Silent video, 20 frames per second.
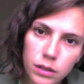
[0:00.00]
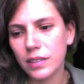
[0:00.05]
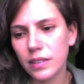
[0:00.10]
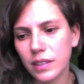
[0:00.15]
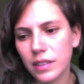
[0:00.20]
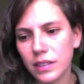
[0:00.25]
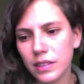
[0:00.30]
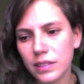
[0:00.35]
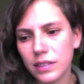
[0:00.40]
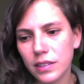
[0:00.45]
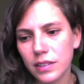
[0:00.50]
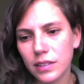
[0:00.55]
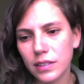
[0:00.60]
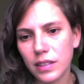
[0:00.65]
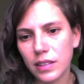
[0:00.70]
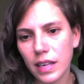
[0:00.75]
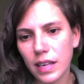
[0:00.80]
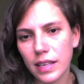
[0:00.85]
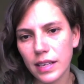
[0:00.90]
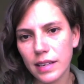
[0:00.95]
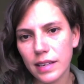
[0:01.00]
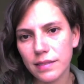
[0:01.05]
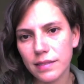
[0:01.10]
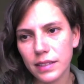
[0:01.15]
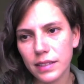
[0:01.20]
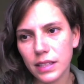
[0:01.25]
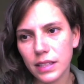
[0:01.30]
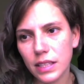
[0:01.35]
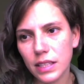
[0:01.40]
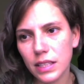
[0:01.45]
Because you're like
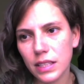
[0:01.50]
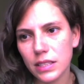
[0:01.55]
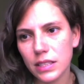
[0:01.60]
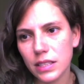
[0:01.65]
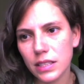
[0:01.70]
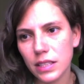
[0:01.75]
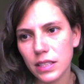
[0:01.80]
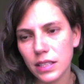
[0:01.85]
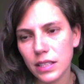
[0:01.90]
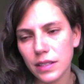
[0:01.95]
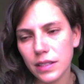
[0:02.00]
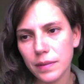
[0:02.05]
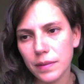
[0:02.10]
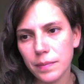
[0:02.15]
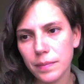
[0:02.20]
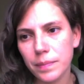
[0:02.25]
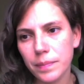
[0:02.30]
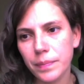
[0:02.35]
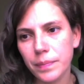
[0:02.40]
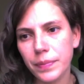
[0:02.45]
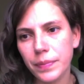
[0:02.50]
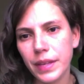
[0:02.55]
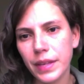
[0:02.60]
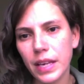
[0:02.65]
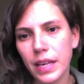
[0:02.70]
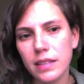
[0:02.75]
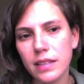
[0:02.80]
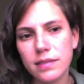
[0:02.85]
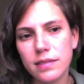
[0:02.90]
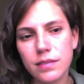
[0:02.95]
giving this
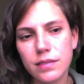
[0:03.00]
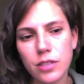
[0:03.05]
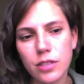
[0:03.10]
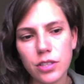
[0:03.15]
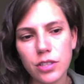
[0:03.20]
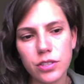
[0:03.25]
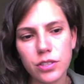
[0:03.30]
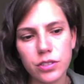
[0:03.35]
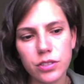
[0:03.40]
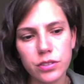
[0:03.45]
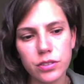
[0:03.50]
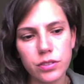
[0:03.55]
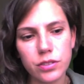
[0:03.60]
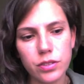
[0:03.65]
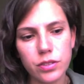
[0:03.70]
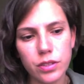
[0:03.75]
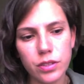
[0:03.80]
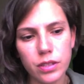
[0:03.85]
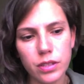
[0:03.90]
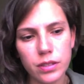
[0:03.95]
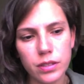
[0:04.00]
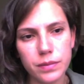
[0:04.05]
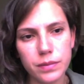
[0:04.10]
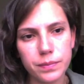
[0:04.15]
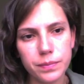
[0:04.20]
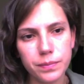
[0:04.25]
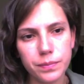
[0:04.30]
instruction to the